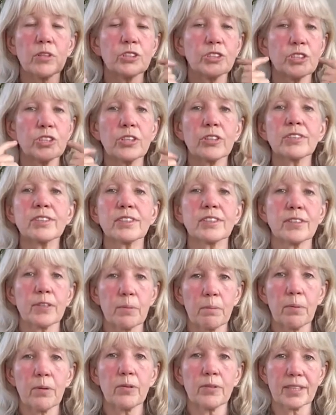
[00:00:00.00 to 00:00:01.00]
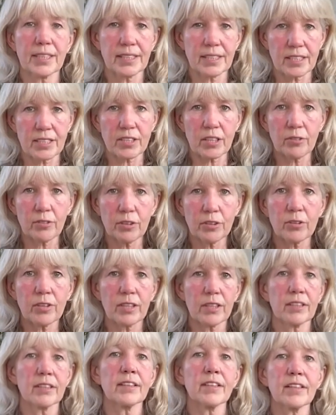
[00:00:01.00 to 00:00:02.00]
just the points so you
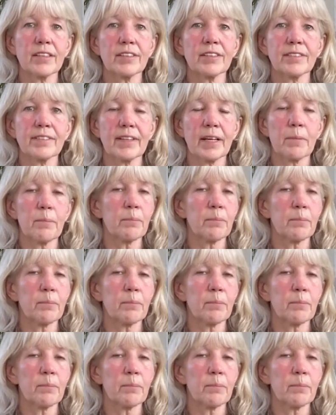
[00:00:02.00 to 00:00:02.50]
can learn them.